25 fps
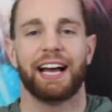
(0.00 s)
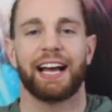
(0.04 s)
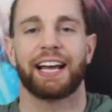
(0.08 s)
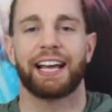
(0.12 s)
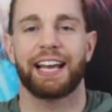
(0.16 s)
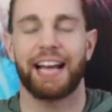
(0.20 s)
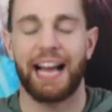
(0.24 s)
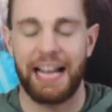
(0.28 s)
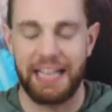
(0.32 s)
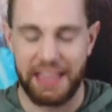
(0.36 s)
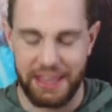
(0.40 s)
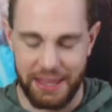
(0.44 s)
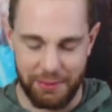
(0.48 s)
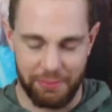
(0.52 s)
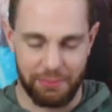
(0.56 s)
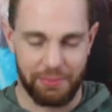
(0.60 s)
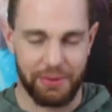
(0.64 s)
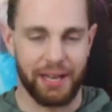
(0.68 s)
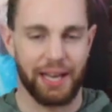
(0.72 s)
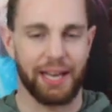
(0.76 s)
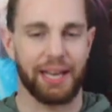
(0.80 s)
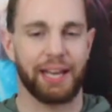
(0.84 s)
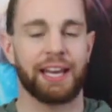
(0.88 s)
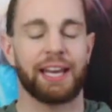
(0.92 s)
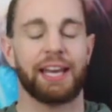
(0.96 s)
I got the
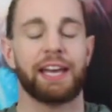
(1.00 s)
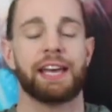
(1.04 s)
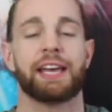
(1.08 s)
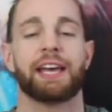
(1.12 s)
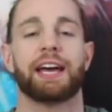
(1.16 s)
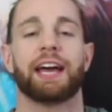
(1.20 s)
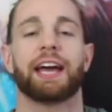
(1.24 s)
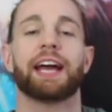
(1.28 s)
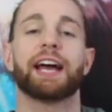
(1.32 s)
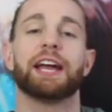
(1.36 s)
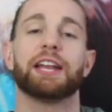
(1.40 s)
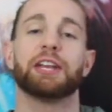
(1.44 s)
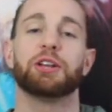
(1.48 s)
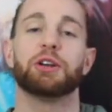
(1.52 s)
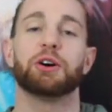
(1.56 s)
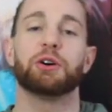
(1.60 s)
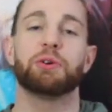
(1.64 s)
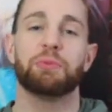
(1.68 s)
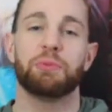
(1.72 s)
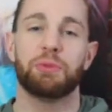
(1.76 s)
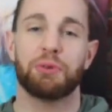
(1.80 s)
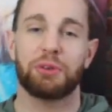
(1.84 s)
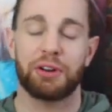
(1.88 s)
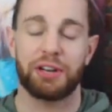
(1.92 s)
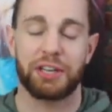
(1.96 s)
mic, I got no
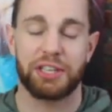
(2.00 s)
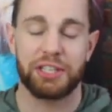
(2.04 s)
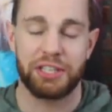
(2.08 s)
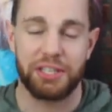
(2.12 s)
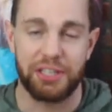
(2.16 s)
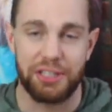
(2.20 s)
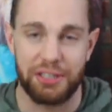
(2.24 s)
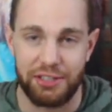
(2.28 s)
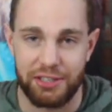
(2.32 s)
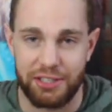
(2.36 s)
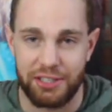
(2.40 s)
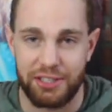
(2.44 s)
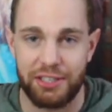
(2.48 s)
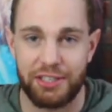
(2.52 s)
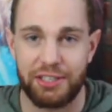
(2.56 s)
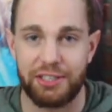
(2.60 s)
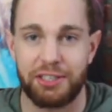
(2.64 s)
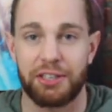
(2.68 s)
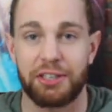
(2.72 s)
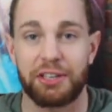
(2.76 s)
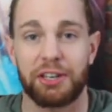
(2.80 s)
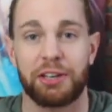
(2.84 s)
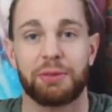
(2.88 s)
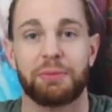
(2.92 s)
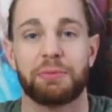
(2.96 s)
more excuses,
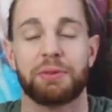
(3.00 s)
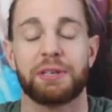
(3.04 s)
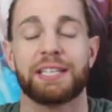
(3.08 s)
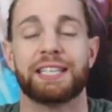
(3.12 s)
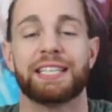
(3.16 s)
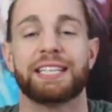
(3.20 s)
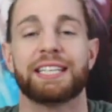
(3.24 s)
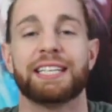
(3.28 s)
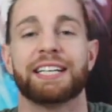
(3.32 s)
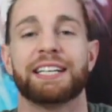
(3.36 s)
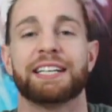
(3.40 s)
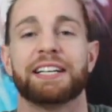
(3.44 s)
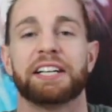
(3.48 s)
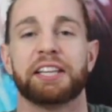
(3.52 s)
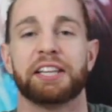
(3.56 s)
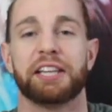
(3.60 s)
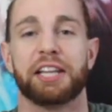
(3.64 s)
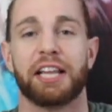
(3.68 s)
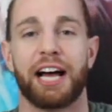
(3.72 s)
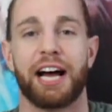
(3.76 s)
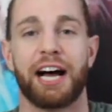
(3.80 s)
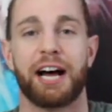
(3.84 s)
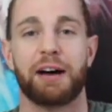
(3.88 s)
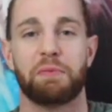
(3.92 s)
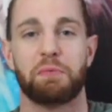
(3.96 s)
so you're going to be seeing a
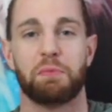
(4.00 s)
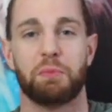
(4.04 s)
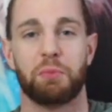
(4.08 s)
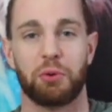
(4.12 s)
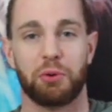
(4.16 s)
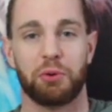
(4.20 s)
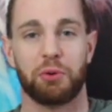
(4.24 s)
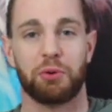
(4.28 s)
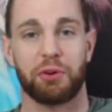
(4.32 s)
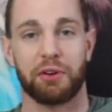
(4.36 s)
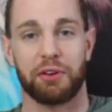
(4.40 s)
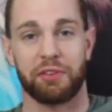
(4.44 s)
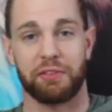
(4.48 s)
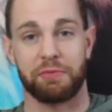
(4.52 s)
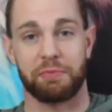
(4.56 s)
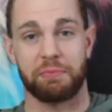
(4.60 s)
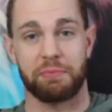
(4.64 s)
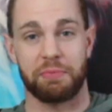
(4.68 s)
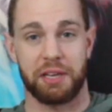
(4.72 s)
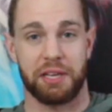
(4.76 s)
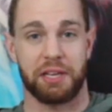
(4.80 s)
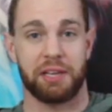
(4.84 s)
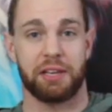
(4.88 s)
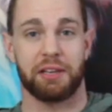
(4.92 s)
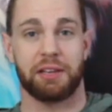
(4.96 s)
lot more of
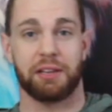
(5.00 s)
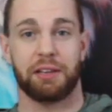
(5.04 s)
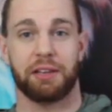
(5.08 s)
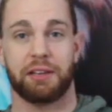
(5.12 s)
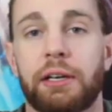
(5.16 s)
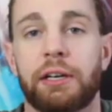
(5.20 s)
me.